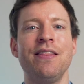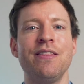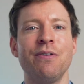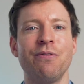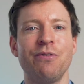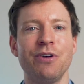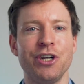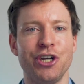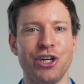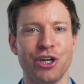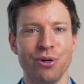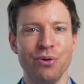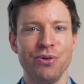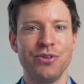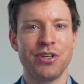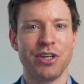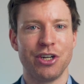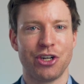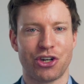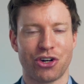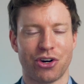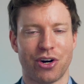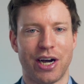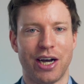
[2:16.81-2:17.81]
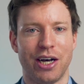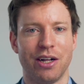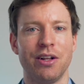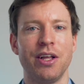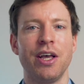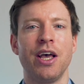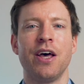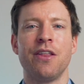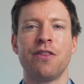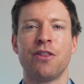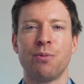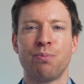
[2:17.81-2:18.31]
In the REDUCE-IT
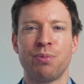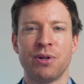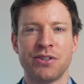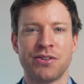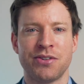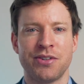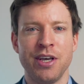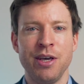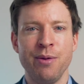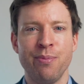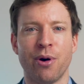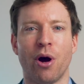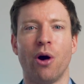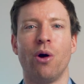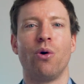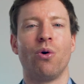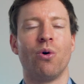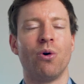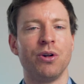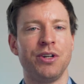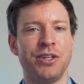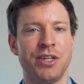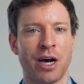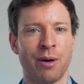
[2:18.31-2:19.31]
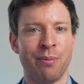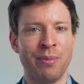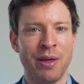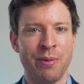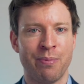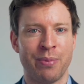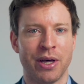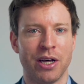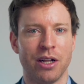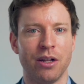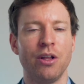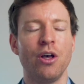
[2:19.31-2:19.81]
trial, the placebo or
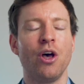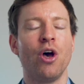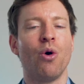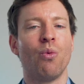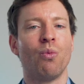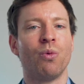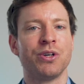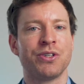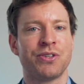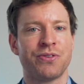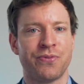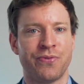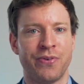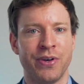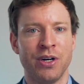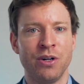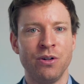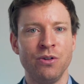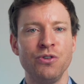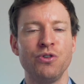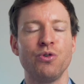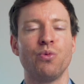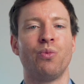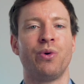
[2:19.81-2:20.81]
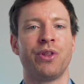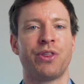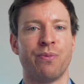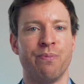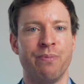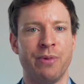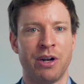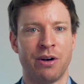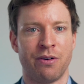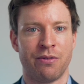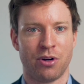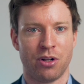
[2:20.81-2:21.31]
dummy pill was filled
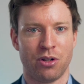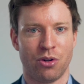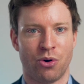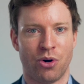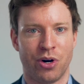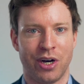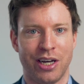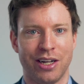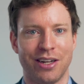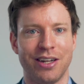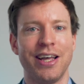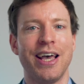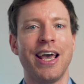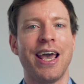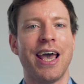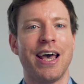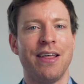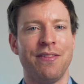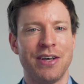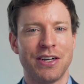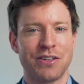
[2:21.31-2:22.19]
with mineral oil,